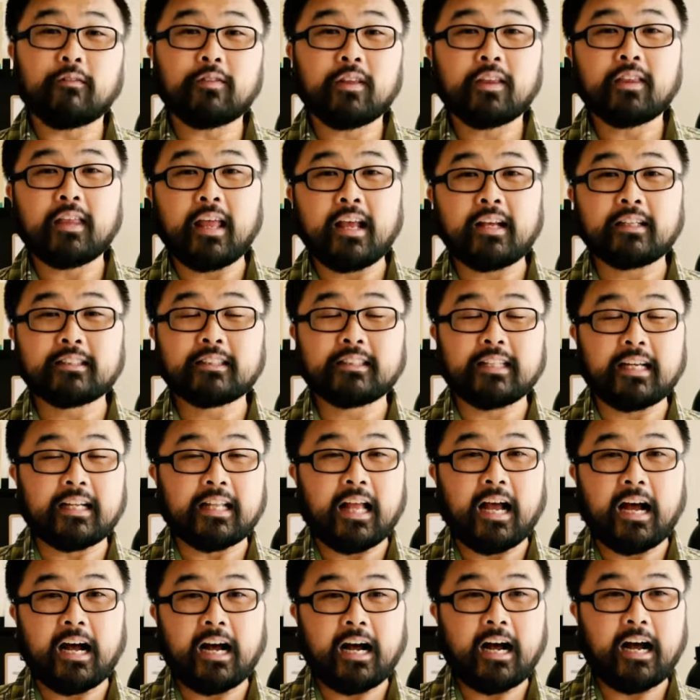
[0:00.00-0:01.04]
of the things that
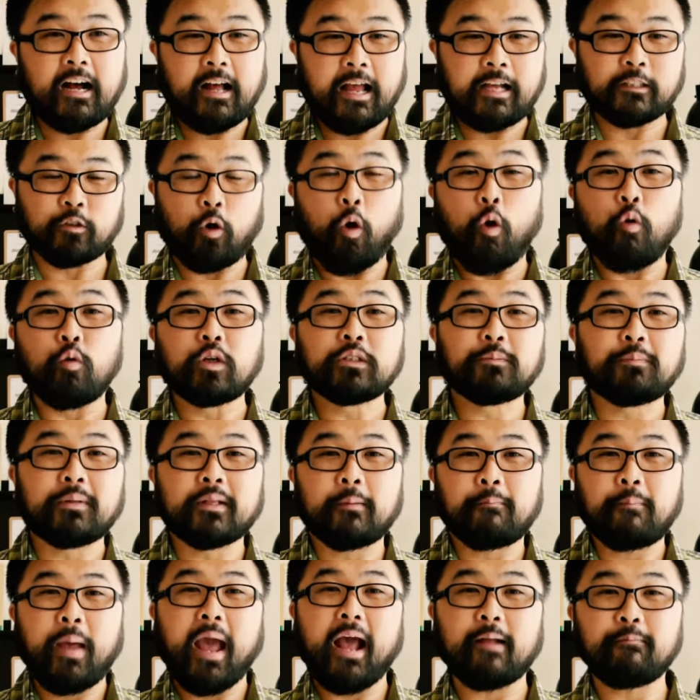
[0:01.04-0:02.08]
has always been
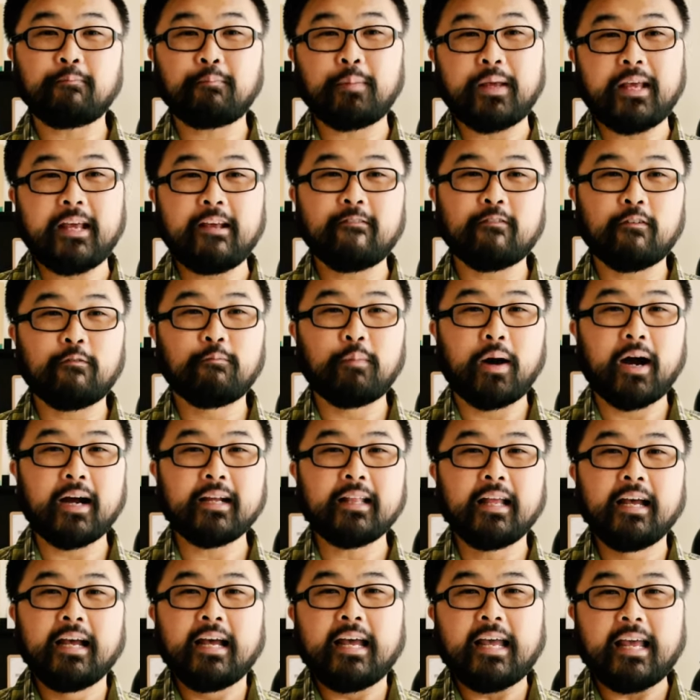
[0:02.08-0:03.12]
a pet peeve of mine
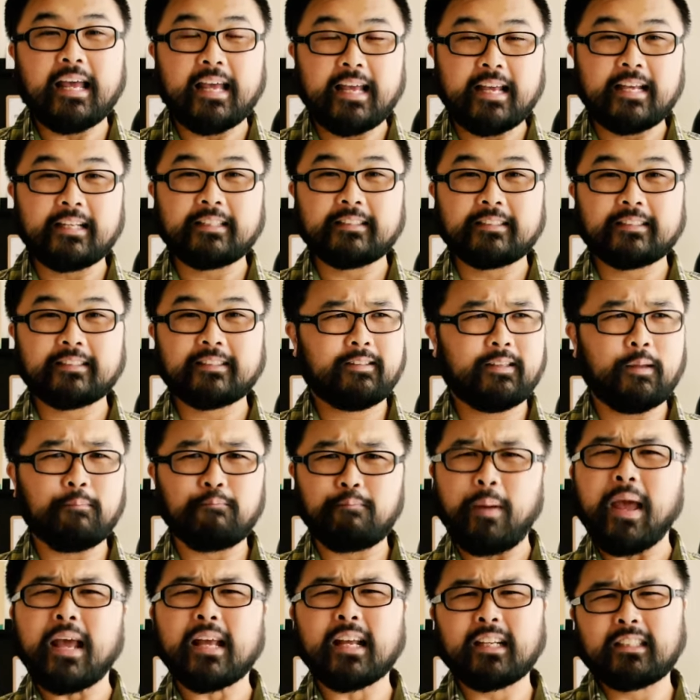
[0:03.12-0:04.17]
is the
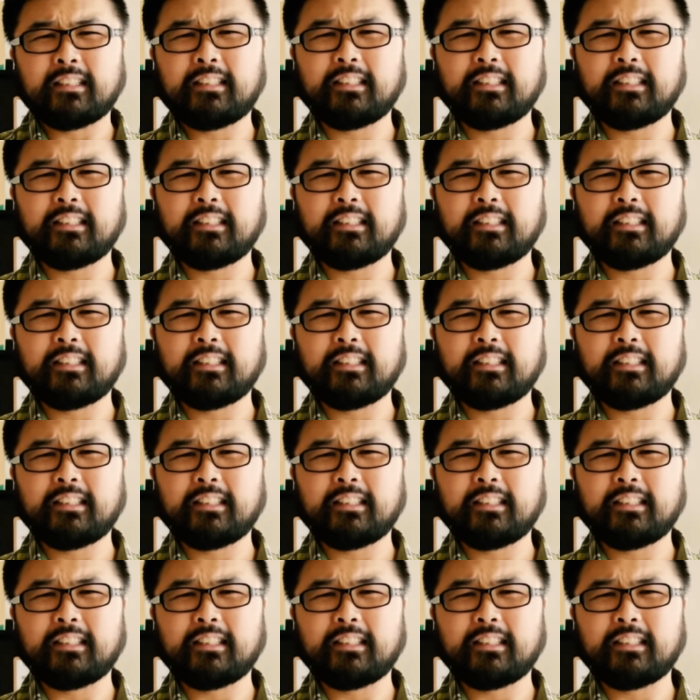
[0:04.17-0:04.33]
bacon